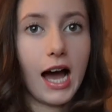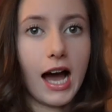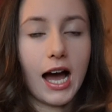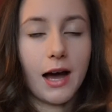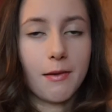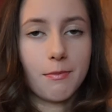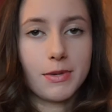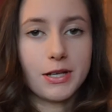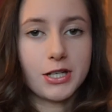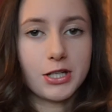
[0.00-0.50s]
I
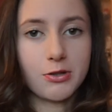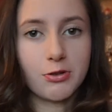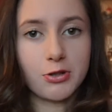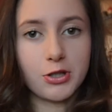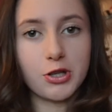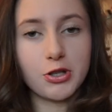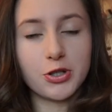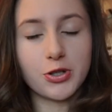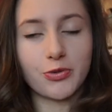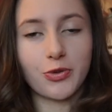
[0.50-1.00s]
have been doing
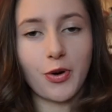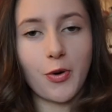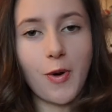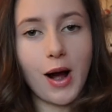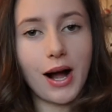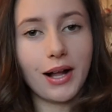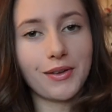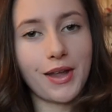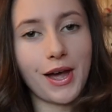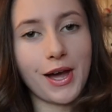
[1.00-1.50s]
YouTube for a
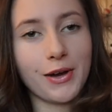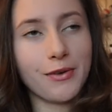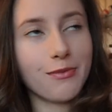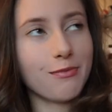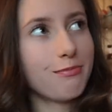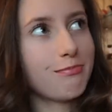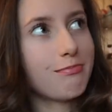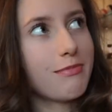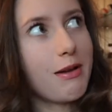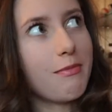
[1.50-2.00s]
while
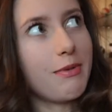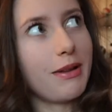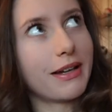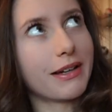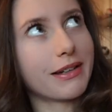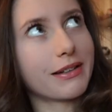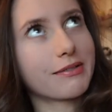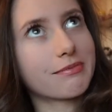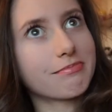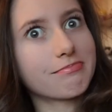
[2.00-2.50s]
now, maybe
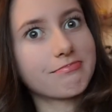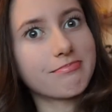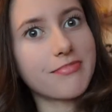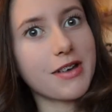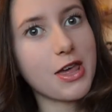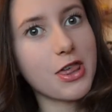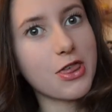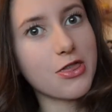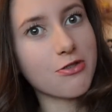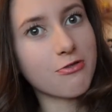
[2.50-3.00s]
like
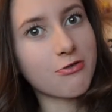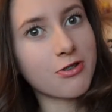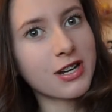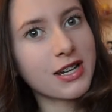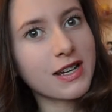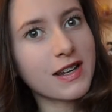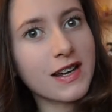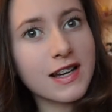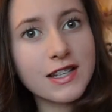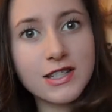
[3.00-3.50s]

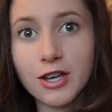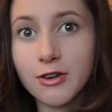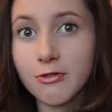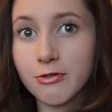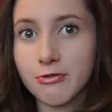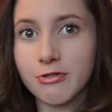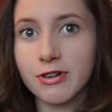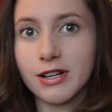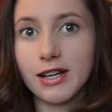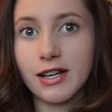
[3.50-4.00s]
three years, over
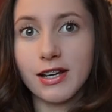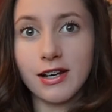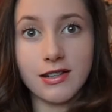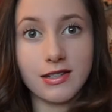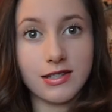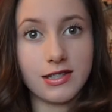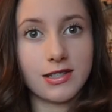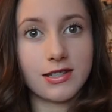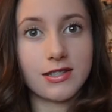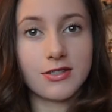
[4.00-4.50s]
three
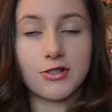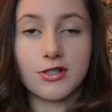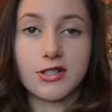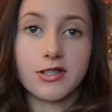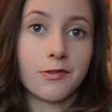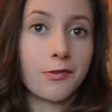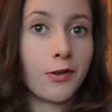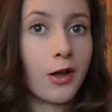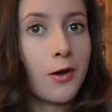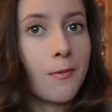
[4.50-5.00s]
years, it's
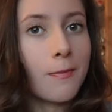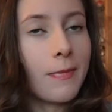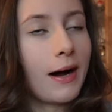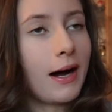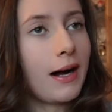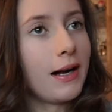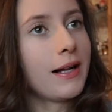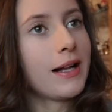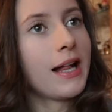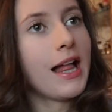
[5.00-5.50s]
just flown
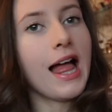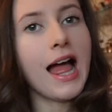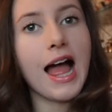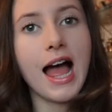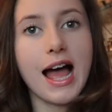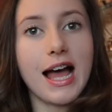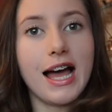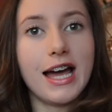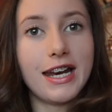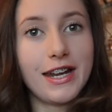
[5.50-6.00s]
by,
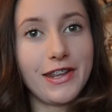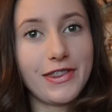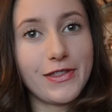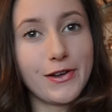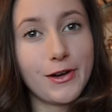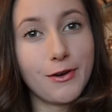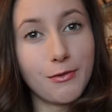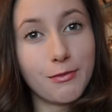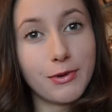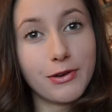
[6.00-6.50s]
and I
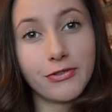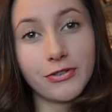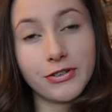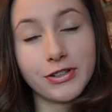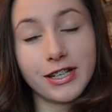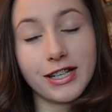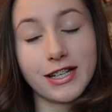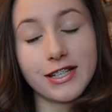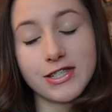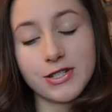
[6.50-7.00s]
thought it would be
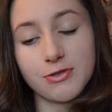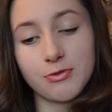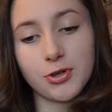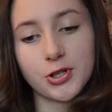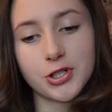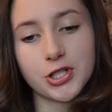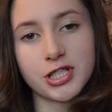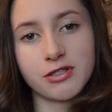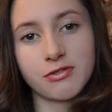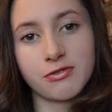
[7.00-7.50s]
funny to
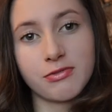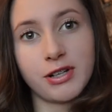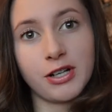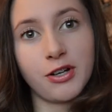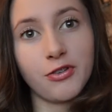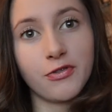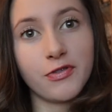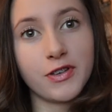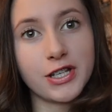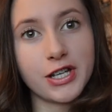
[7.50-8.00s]
watch some of my
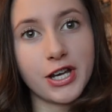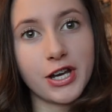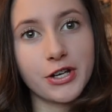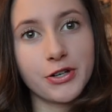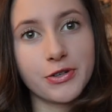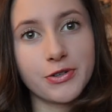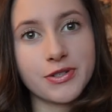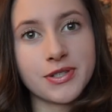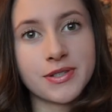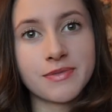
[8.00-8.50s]
old
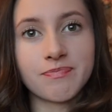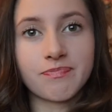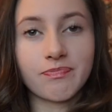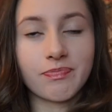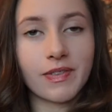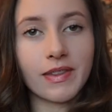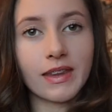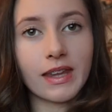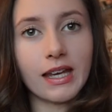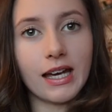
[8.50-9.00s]
videos
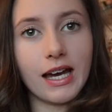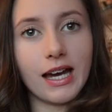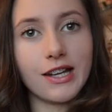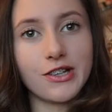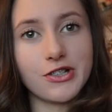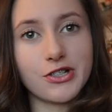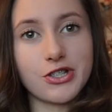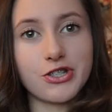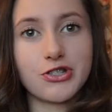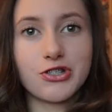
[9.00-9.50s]

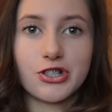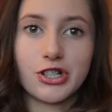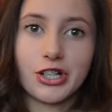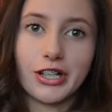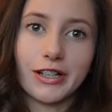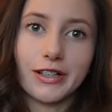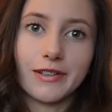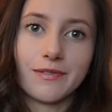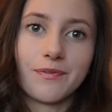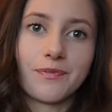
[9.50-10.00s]
and just
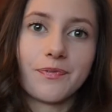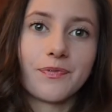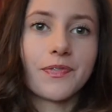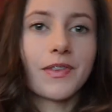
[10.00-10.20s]
chill.